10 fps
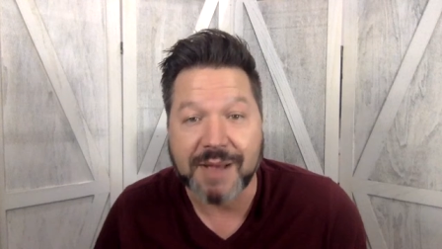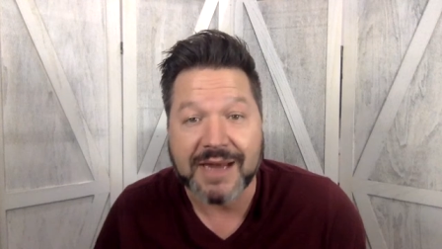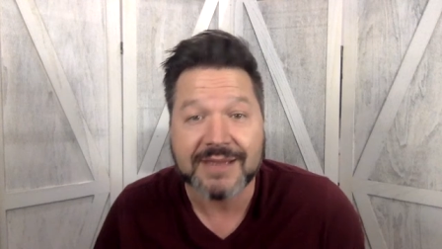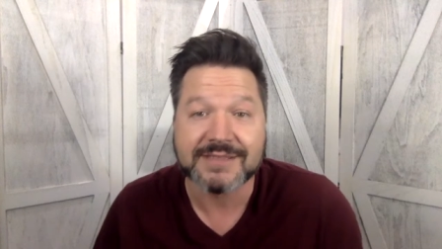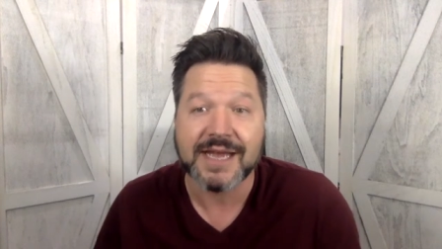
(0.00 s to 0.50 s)

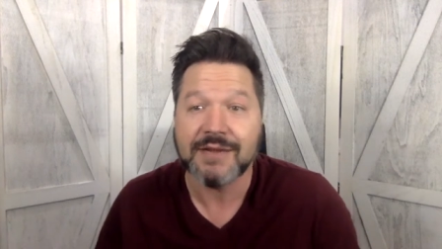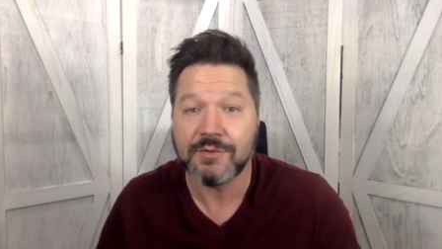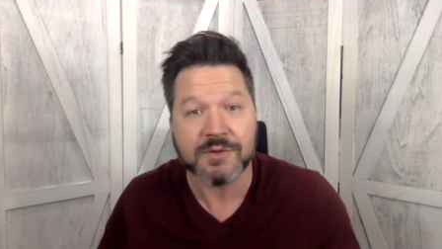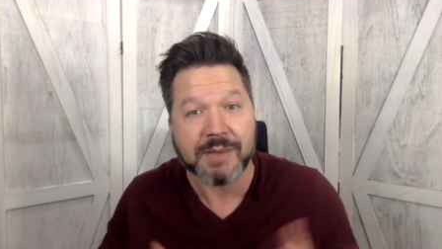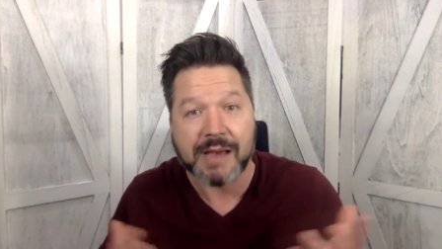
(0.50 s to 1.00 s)
body is at,
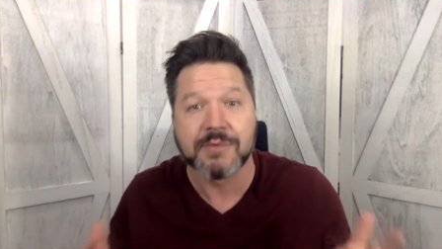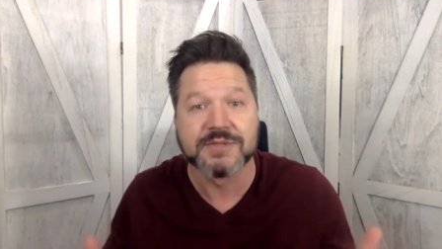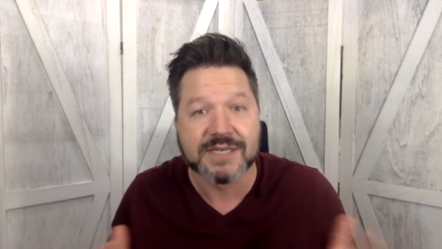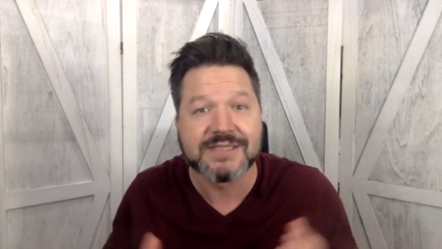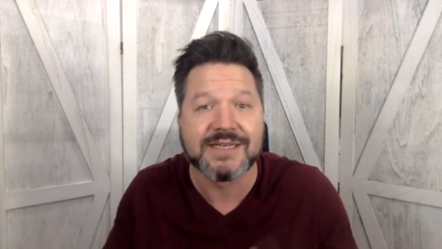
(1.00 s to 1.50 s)
well, the Bible
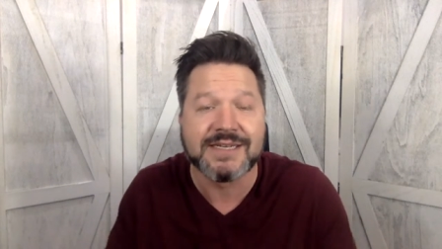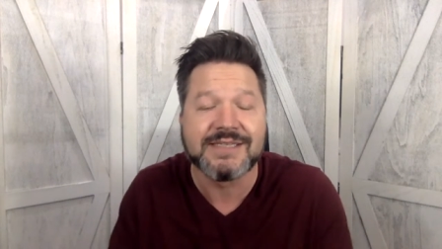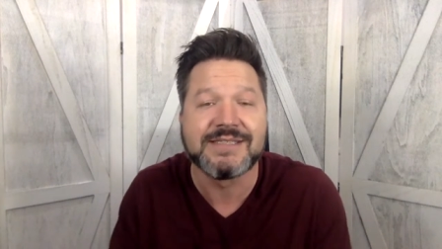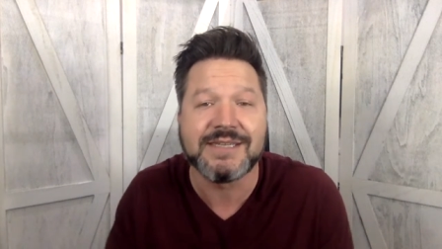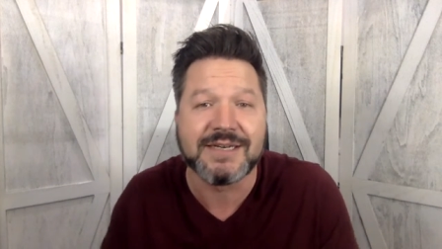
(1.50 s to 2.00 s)
says that
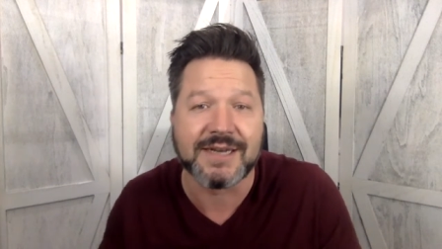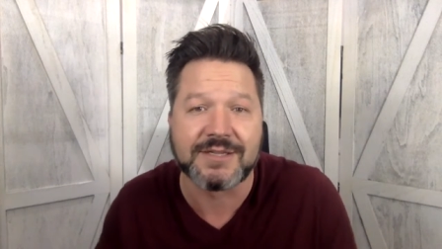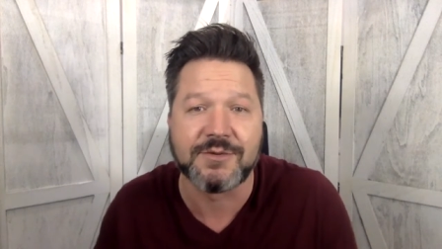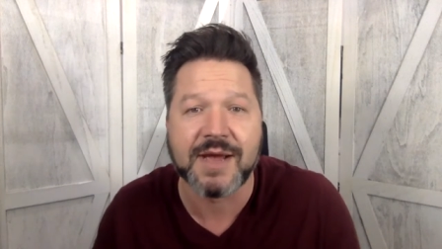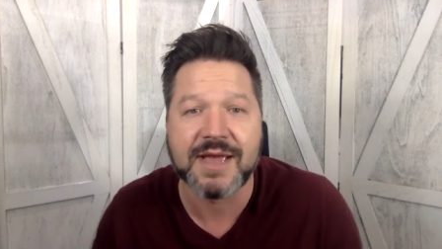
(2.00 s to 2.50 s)
he's seated at
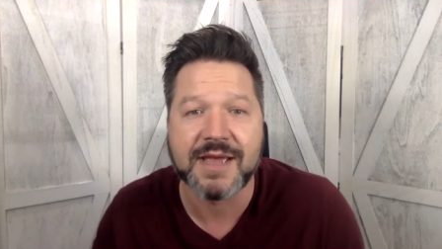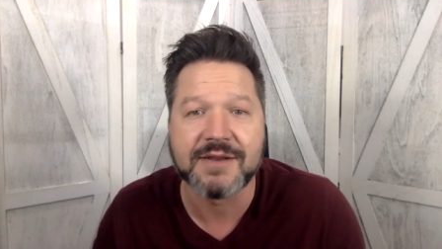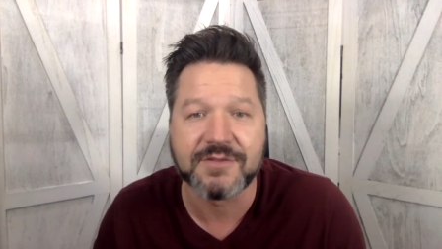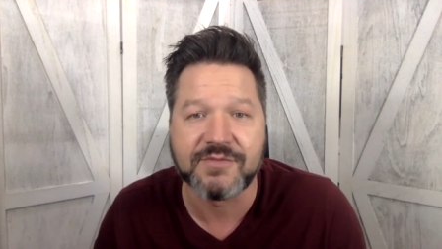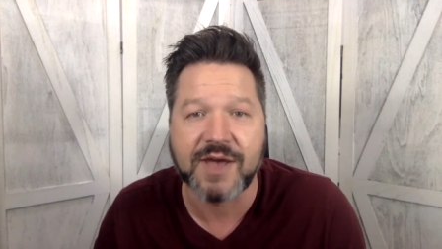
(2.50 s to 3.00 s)
the right hand
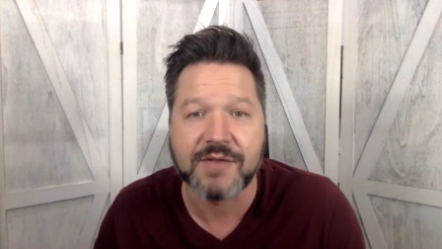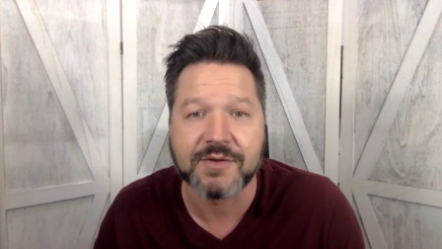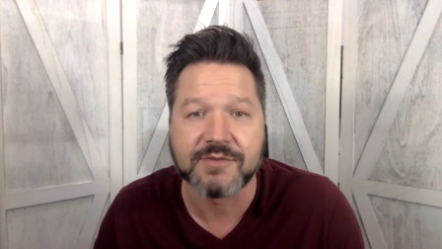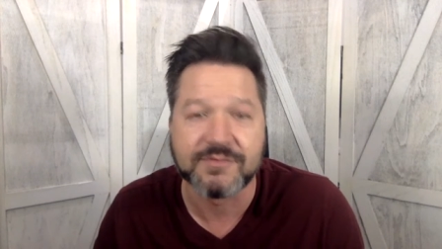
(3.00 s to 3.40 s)
of the Father.